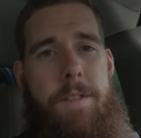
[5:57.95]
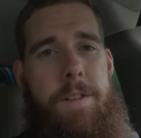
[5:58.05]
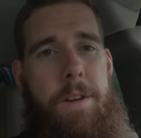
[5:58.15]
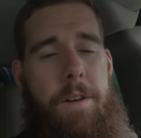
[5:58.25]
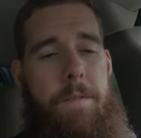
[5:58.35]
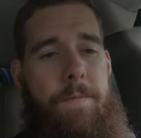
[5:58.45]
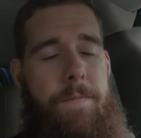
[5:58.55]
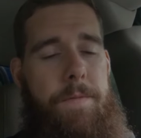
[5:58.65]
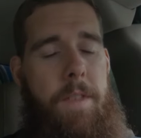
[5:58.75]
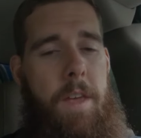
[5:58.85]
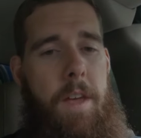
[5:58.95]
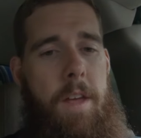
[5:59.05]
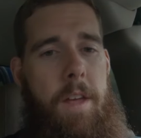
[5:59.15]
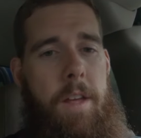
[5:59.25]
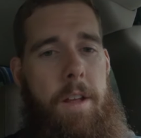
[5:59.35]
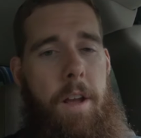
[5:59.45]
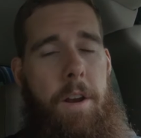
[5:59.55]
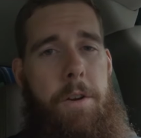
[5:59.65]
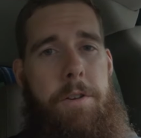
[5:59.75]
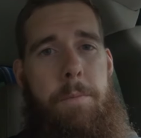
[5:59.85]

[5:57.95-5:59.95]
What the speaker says: So we're gonna do